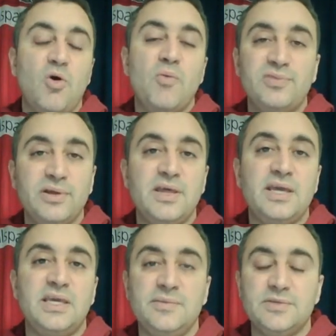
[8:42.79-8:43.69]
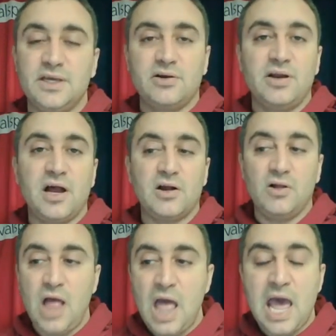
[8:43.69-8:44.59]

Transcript: Hopefully they keep Zinkernagel